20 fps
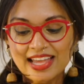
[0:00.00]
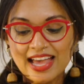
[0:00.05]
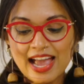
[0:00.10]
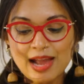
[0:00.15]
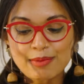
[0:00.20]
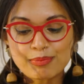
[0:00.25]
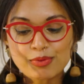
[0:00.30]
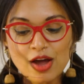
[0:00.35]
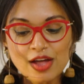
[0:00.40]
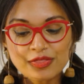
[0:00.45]

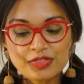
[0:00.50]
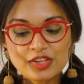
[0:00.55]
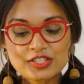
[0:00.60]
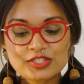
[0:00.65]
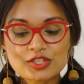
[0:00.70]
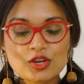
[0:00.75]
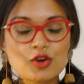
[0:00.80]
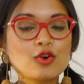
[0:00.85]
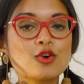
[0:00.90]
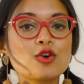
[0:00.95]
I brought
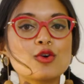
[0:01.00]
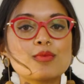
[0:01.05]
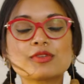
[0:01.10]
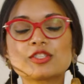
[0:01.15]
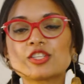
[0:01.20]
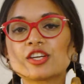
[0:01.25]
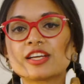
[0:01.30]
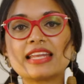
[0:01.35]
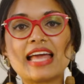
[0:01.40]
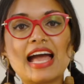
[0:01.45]
this home,
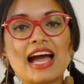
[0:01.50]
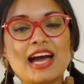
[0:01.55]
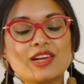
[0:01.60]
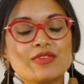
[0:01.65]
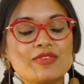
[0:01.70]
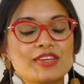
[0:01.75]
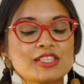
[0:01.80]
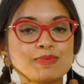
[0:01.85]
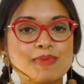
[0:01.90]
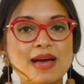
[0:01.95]
took it out
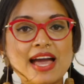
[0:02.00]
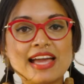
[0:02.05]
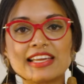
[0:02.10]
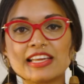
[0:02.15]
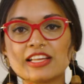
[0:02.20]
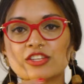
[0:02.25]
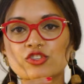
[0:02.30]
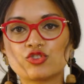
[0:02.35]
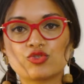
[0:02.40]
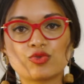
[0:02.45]
of its
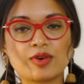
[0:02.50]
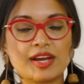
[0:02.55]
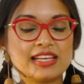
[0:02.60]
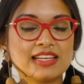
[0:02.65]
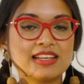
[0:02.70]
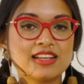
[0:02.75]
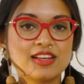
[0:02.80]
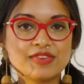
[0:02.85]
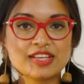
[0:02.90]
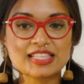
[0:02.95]
package,
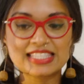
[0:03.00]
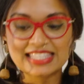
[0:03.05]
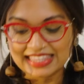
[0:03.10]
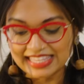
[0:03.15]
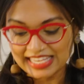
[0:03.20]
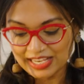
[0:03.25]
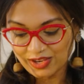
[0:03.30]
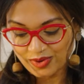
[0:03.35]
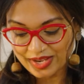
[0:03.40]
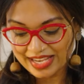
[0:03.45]
drained it of its
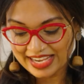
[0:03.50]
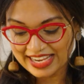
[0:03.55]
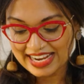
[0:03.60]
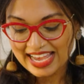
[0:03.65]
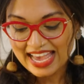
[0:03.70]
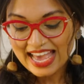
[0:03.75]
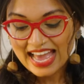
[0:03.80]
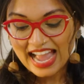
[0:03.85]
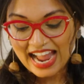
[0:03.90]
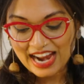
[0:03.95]
liquid.
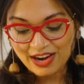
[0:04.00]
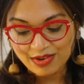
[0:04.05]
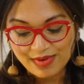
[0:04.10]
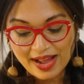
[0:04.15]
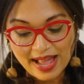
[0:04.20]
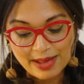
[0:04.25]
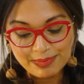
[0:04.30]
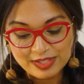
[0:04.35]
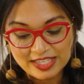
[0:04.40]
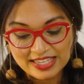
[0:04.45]
I
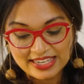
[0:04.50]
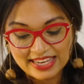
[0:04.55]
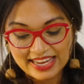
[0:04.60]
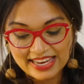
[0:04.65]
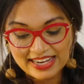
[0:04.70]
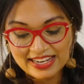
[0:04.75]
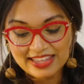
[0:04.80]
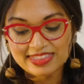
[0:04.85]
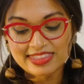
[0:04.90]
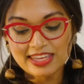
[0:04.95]
wrapped it
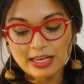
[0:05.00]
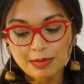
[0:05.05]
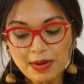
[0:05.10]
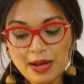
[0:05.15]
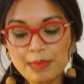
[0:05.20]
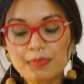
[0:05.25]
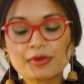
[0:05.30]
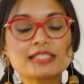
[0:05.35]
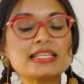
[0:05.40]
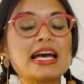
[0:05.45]
in a thick
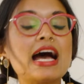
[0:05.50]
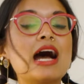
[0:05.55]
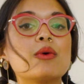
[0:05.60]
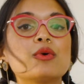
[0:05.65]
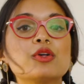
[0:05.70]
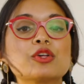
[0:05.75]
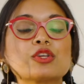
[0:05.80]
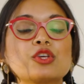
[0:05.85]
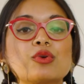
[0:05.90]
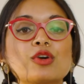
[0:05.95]
paper
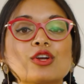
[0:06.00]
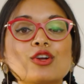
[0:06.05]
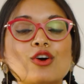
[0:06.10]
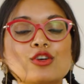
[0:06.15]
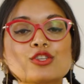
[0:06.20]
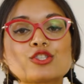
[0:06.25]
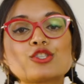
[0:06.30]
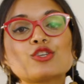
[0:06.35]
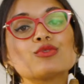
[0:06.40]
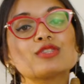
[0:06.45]
towel. You can also